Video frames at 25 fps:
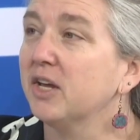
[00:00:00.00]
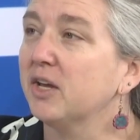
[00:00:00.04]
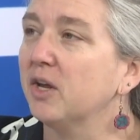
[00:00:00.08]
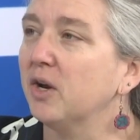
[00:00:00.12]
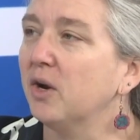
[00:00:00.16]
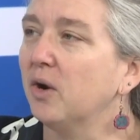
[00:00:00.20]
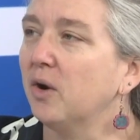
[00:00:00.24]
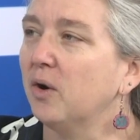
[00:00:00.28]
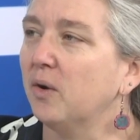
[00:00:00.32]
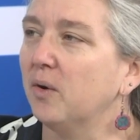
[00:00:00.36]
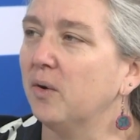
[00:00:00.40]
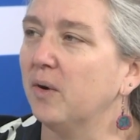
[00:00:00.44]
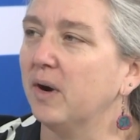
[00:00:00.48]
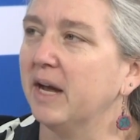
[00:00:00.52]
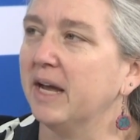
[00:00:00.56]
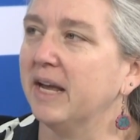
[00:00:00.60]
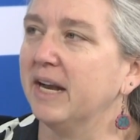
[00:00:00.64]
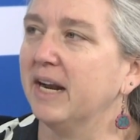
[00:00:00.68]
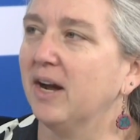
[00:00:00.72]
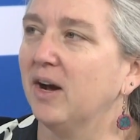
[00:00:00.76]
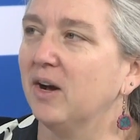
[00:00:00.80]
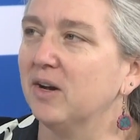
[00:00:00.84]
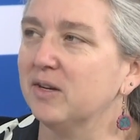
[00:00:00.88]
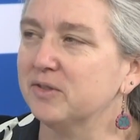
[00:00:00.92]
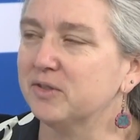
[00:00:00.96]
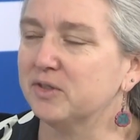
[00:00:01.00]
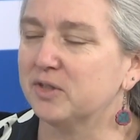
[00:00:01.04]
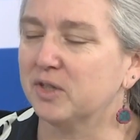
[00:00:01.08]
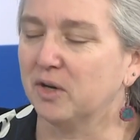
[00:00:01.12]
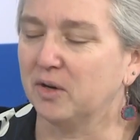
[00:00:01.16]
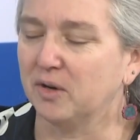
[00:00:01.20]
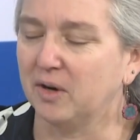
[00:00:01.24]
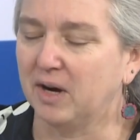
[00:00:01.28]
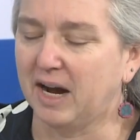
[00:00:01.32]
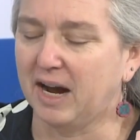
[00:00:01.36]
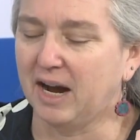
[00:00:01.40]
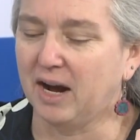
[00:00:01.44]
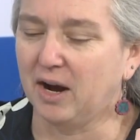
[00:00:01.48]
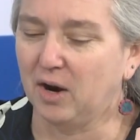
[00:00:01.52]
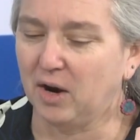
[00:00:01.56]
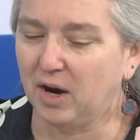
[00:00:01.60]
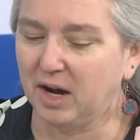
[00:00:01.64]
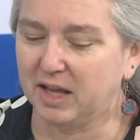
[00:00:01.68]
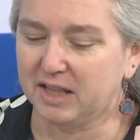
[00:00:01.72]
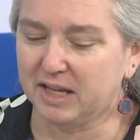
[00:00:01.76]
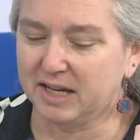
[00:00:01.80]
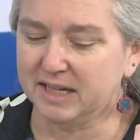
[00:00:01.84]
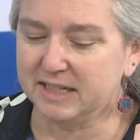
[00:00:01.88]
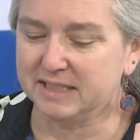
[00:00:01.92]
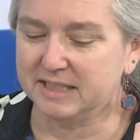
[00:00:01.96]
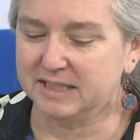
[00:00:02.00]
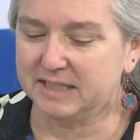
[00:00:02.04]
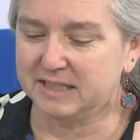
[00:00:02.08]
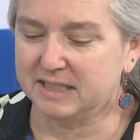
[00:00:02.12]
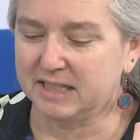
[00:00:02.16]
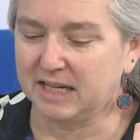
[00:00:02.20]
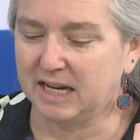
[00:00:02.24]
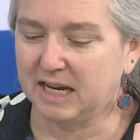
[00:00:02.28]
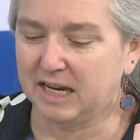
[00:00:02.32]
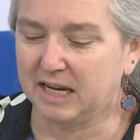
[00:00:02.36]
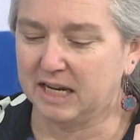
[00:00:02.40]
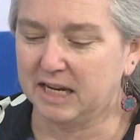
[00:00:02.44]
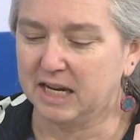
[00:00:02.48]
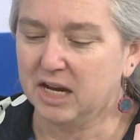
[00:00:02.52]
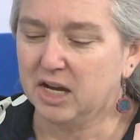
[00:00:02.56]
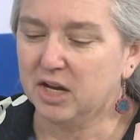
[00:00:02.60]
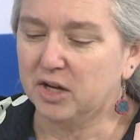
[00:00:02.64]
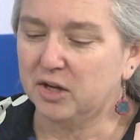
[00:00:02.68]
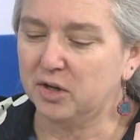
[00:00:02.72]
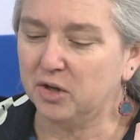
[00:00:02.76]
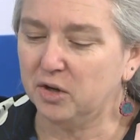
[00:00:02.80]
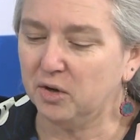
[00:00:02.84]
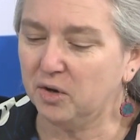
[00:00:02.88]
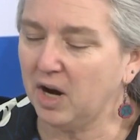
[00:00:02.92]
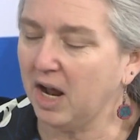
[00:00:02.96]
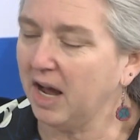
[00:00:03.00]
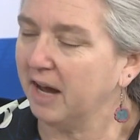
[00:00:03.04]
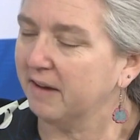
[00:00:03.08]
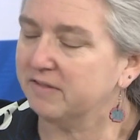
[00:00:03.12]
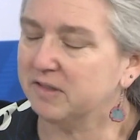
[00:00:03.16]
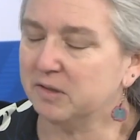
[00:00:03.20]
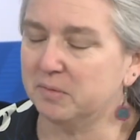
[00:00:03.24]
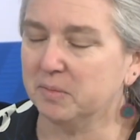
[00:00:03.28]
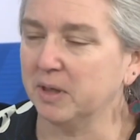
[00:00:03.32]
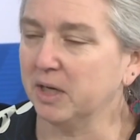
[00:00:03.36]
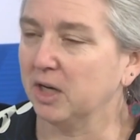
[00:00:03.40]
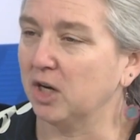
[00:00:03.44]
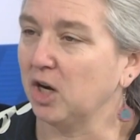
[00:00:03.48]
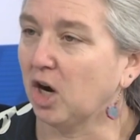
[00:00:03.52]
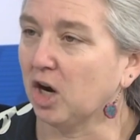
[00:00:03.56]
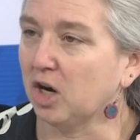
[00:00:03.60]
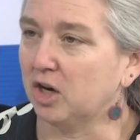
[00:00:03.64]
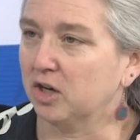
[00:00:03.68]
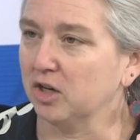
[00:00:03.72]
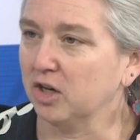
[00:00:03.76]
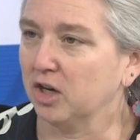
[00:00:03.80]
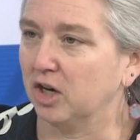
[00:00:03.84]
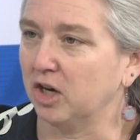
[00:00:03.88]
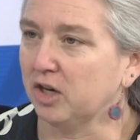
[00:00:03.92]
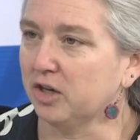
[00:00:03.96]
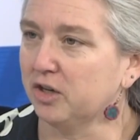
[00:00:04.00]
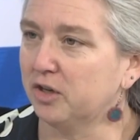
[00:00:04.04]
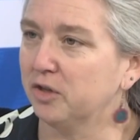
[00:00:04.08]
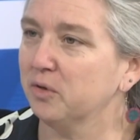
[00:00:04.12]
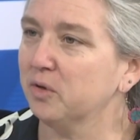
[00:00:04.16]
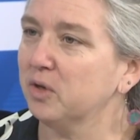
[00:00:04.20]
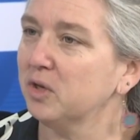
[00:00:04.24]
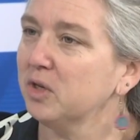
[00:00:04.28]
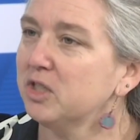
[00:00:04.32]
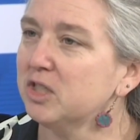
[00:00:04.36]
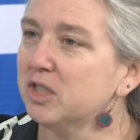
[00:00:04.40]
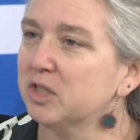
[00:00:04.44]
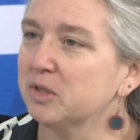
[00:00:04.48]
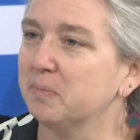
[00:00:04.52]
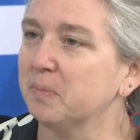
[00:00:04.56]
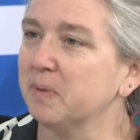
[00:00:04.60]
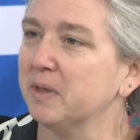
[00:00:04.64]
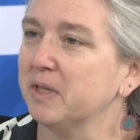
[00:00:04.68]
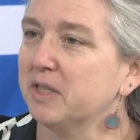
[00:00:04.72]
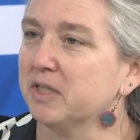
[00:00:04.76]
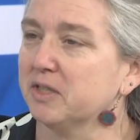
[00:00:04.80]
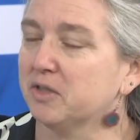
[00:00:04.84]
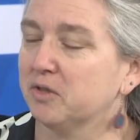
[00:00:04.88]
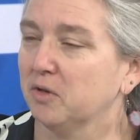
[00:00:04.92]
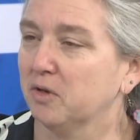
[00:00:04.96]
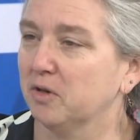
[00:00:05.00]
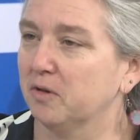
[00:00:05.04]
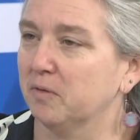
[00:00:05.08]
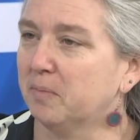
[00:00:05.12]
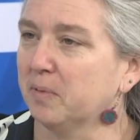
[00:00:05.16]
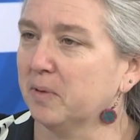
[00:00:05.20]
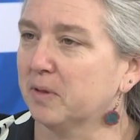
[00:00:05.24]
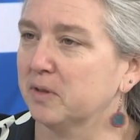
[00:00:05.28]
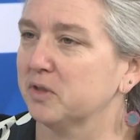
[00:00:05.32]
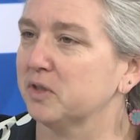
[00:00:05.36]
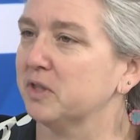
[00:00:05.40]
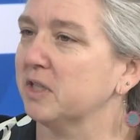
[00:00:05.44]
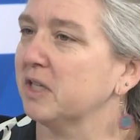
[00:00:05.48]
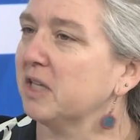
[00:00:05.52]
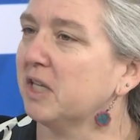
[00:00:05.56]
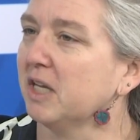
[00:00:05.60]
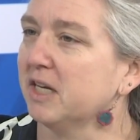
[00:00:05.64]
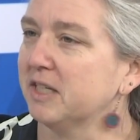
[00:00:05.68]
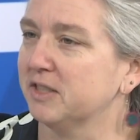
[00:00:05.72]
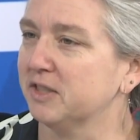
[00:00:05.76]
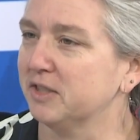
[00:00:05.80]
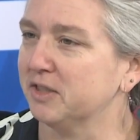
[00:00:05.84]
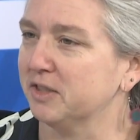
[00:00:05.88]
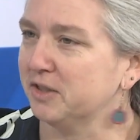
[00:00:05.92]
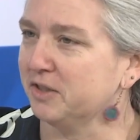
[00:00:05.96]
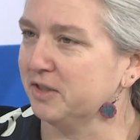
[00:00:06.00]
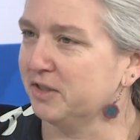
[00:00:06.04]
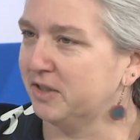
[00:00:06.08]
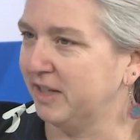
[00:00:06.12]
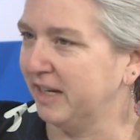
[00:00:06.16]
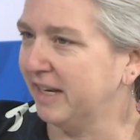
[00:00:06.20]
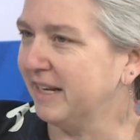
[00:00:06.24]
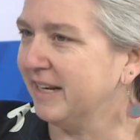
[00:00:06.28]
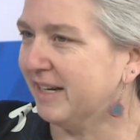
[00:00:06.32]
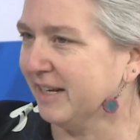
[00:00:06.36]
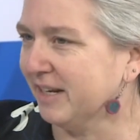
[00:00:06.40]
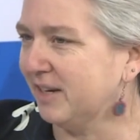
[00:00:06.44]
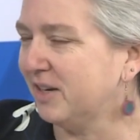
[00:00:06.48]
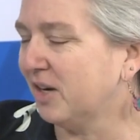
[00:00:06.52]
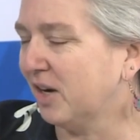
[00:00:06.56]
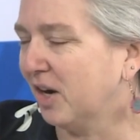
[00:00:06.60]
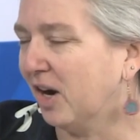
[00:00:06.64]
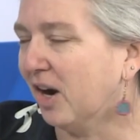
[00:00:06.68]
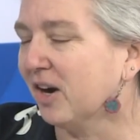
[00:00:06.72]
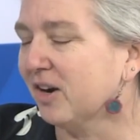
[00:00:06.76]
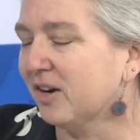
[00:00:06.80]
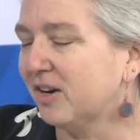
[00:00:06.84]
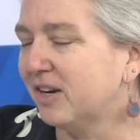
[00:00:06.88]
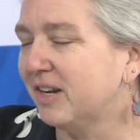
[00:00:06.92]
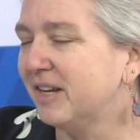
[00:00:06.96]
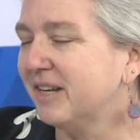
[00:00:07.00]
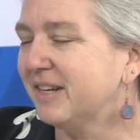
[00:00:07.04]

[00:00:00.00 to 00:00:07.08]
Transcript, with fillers: You know, and also I, I like to say, you don't have to be a gardener. You can just be the sort of person that likes to sit in a garden